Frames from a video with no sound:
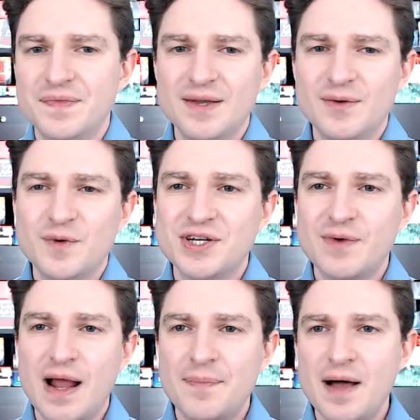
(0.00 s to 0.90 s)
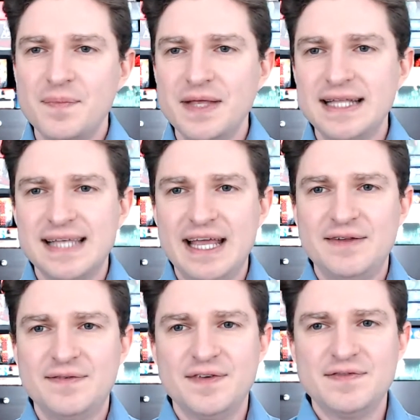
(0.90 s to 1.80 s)
We should wrap up. It's
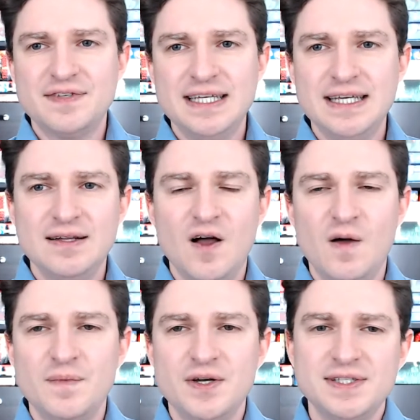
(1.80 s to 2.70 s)
8:15 almost.